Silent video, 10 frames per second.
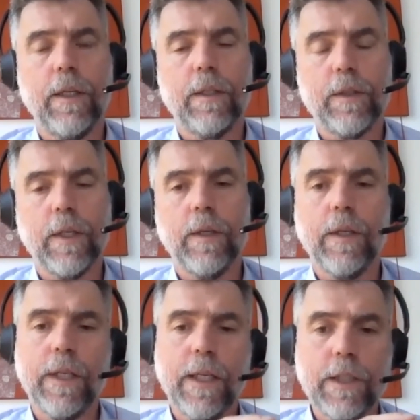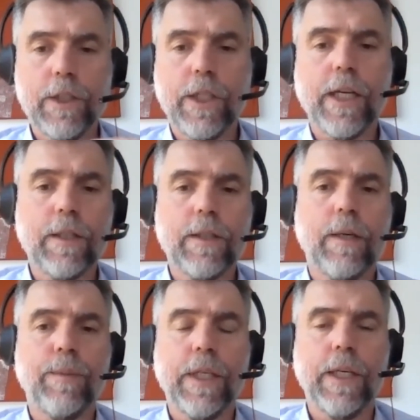So you can inject
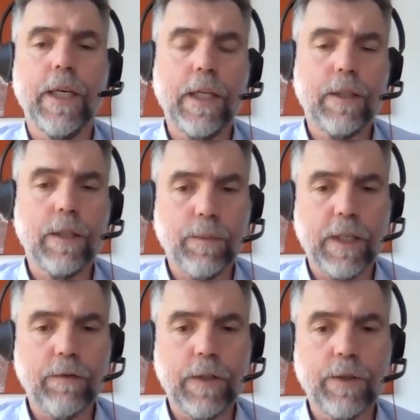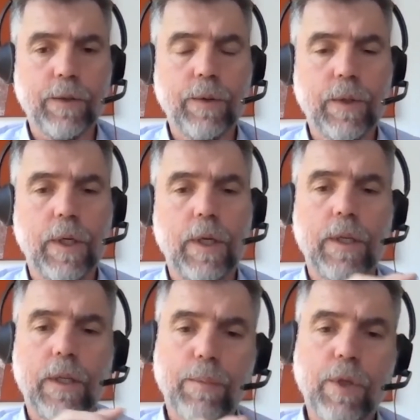something into the blood vessel
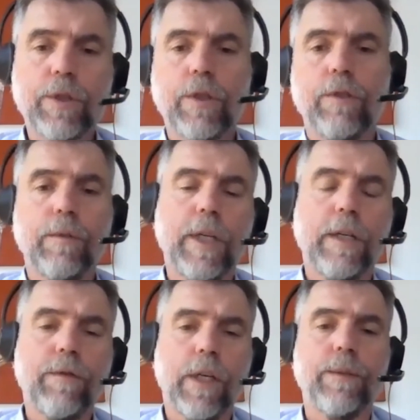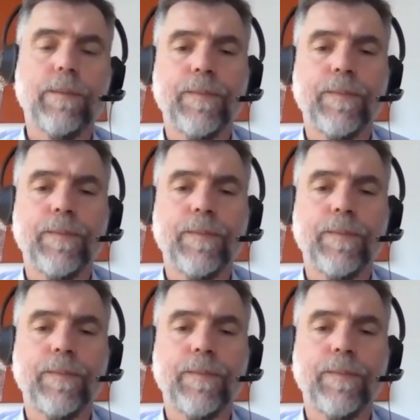that blocks off the blood flow.